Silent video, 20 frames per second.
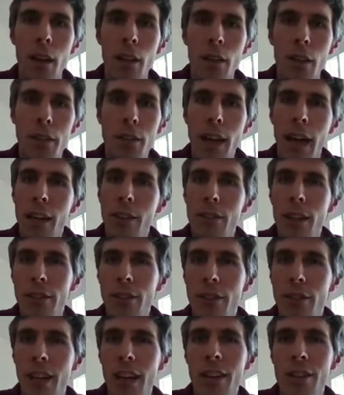the tax
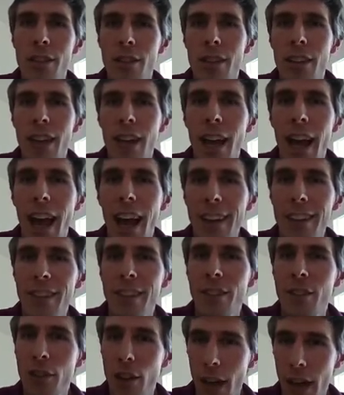legislation
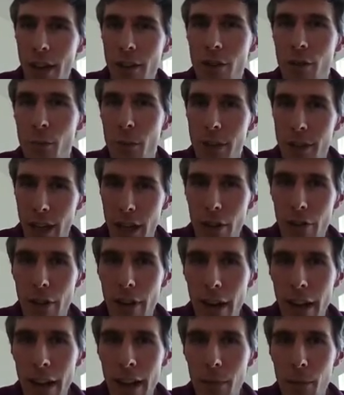hadn't changed
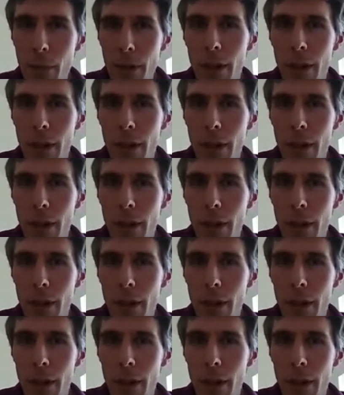materially